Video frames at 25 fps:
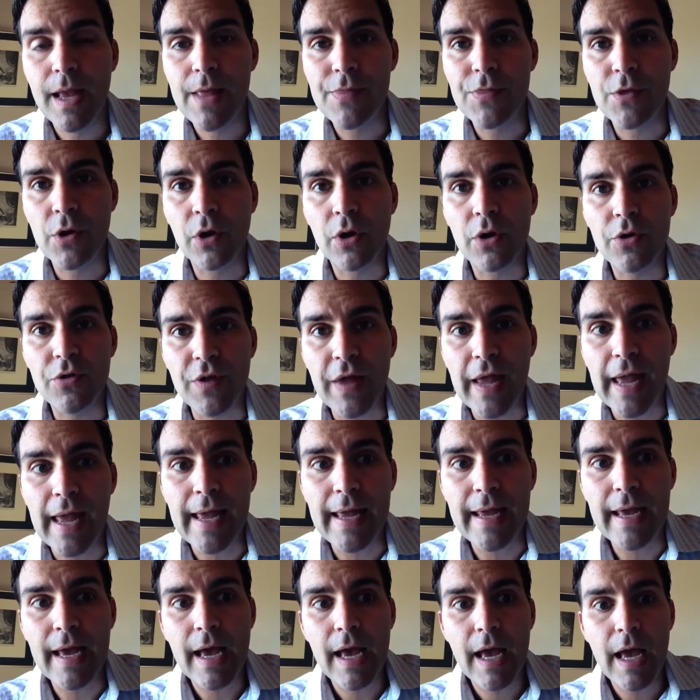there is
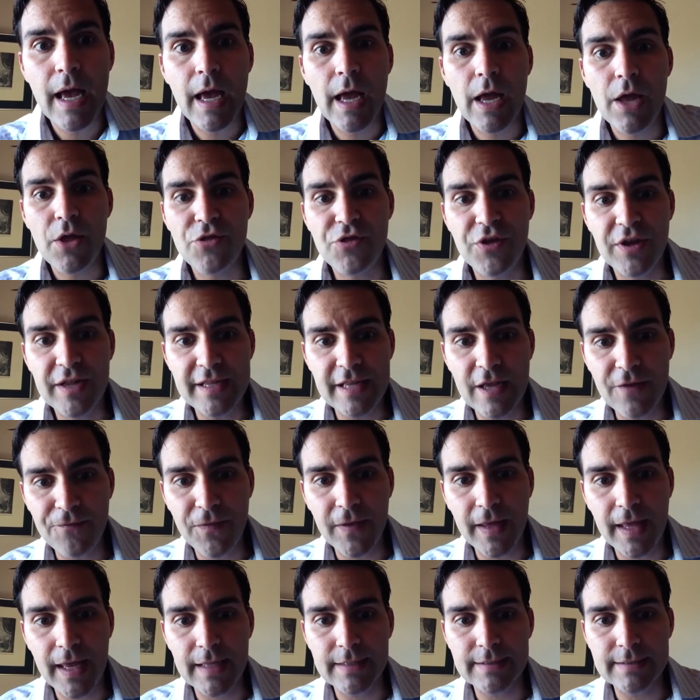a
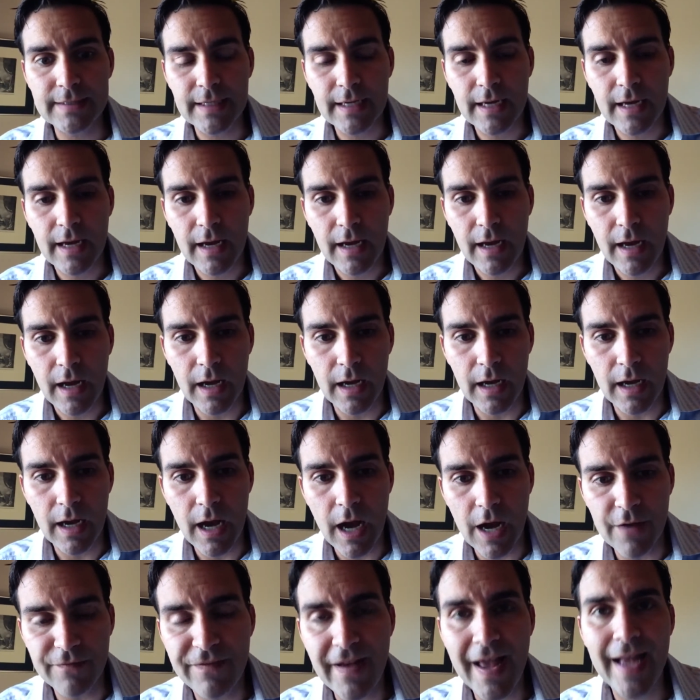significant uh,
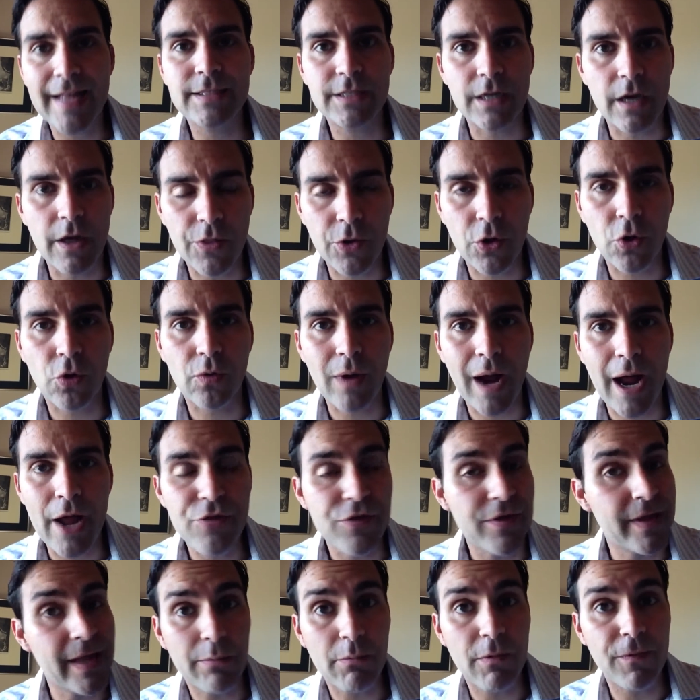event on the
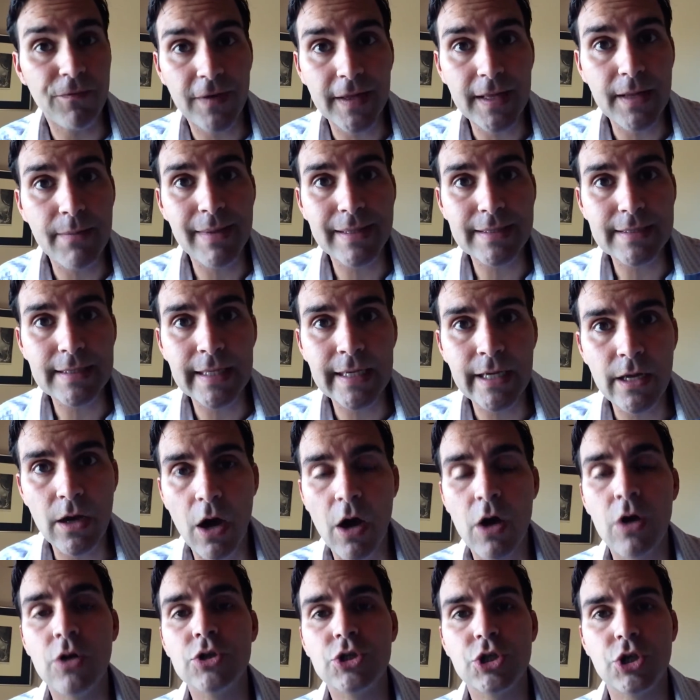horizon that will fundamentally
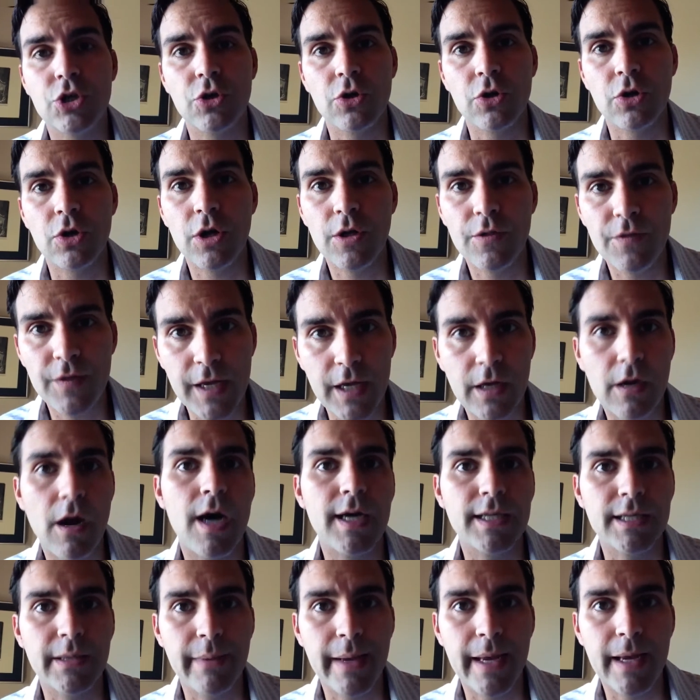alter the
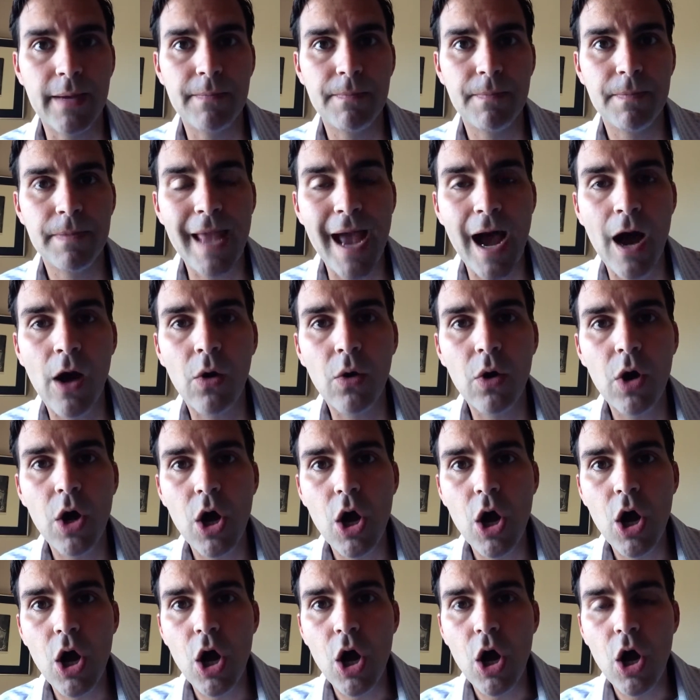economy. Now,
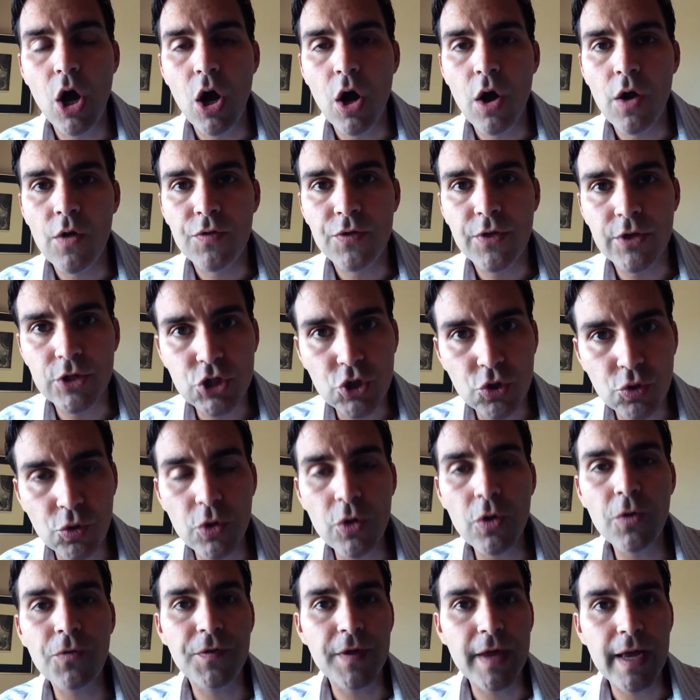the
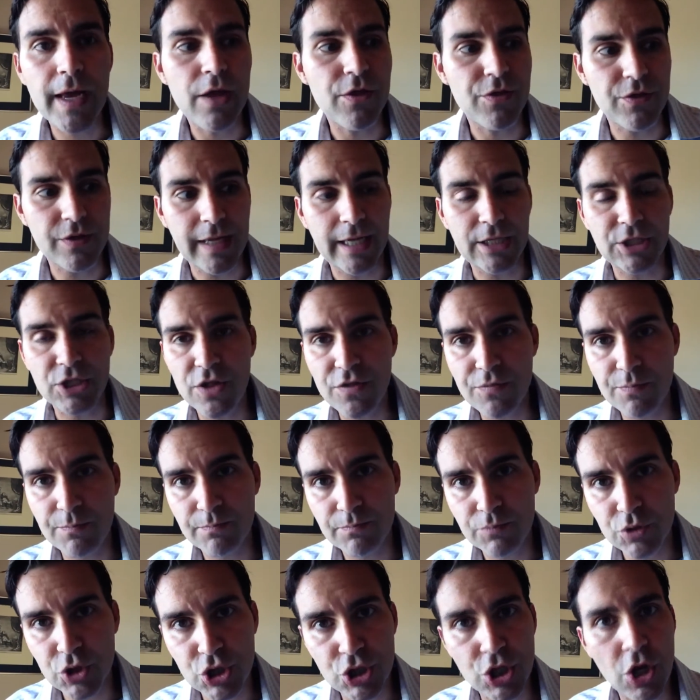truth is, and I just
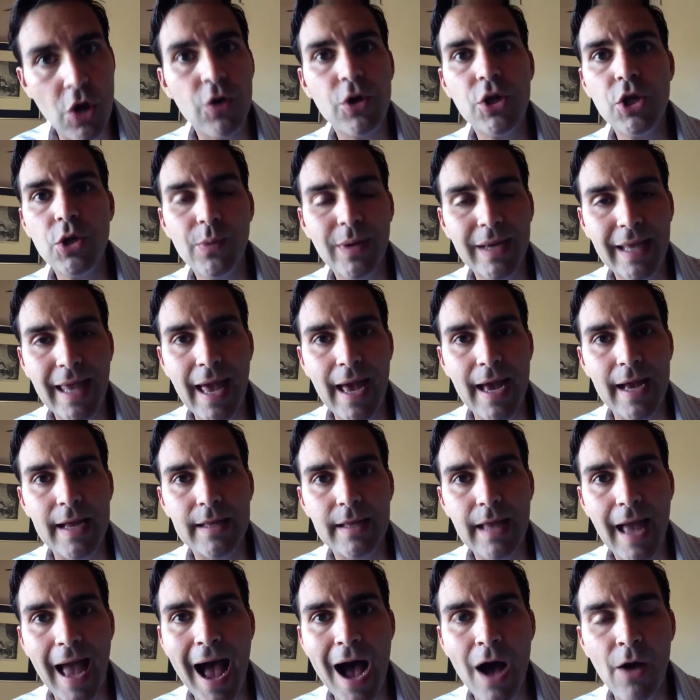showed you
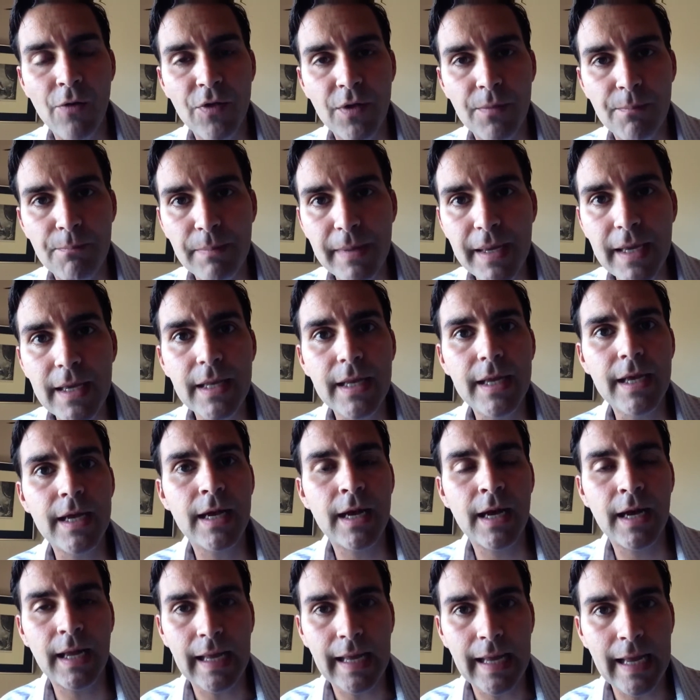again how the
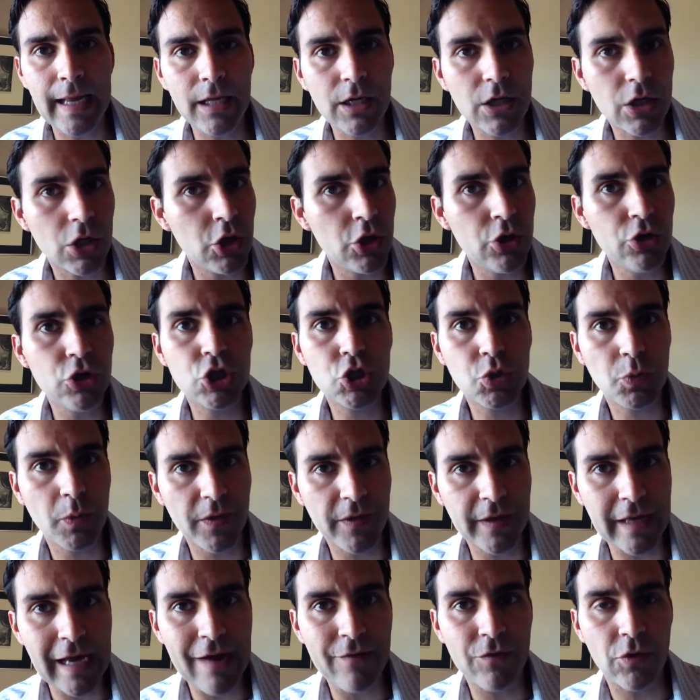media, in collusion
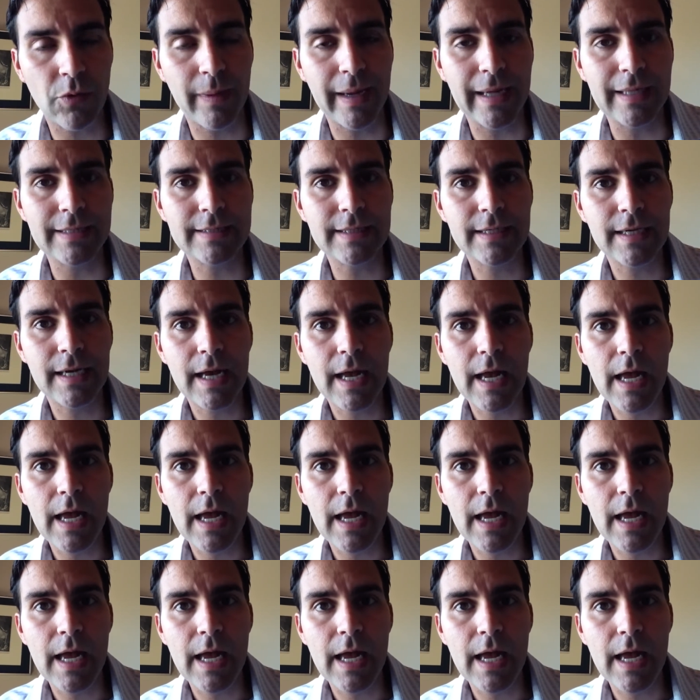with government,